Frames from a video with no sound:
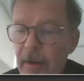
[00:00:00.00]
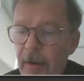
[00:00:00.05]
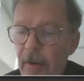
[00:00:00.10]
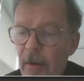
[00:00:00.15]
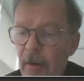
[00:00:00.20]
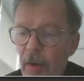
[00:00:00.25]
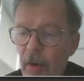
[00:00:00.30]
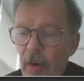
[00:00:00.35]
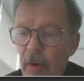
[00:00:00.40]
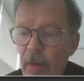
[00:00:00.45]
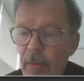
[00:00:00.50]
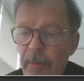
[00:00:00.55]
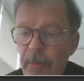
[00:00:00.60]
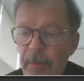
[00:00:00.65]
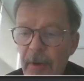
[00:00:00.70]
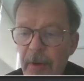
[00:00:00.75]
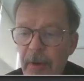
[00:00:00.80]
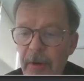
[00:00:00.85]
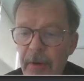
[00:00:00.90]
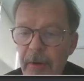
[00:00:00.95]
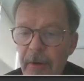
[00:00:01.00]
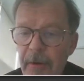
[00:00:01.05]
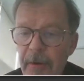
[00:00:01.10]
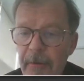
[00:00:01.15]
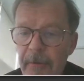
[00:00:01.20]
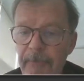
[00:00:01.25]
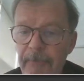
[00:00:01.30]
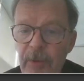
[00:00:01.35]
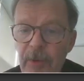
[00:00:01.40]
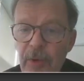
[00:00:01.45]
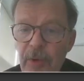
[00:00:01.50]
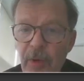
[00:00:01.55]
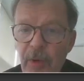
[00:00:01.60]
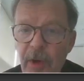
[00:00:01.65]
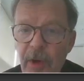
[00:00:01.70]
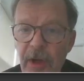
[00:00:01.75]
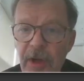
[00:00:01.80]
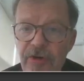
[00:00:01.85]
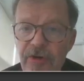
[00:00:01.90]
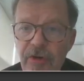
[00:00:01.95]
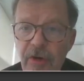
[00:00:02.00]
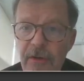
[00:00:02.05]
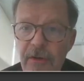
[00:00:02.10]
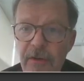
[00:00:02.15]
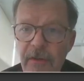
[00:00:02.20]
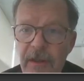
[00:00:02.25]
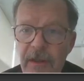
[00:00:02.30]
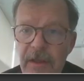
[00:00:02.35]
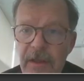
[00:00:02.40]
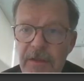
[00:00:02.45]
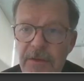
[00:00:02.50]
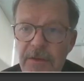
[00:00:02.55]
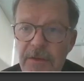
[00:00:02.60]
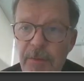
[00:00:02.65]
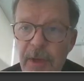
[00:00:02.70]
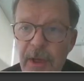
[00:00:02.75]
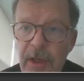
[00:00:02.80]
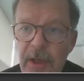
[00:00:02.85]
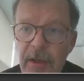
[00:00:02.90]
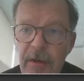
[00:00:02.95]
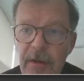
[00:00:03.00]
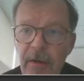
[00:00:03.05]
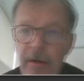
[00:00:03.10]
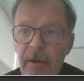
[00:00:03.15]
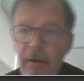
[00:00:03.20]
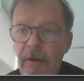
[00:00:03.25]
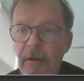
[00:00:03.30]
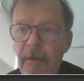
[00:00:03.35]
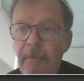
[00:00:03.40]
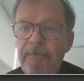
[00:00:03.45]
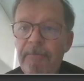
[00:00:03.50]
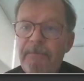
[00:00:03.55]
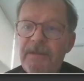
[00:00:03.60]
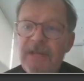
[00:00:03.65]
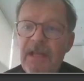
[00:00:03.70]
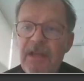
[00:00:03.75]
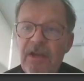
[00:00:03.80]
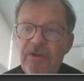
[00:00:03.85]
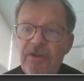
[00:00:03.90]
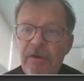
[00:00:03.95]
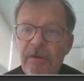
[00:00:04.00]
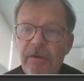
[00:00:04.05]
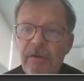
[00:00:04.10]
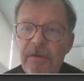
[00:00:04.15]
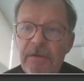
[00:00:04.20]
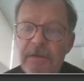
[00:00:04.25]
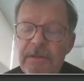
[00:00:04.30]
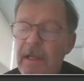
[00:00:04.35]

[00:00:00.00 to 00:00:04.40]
hope you enjoyed this week sessions,